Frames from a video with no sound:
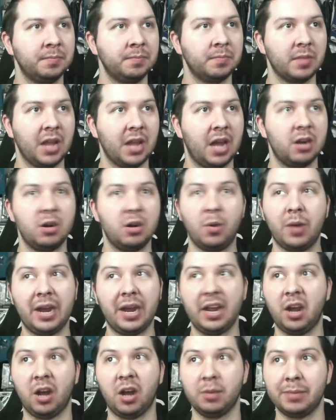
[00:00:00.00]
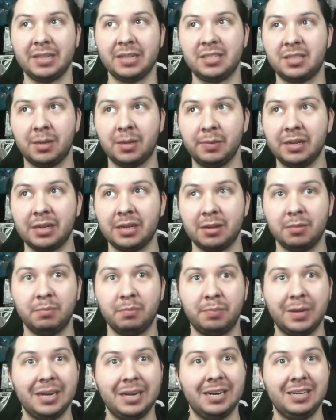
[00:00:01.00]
I don't know why on my stomach, but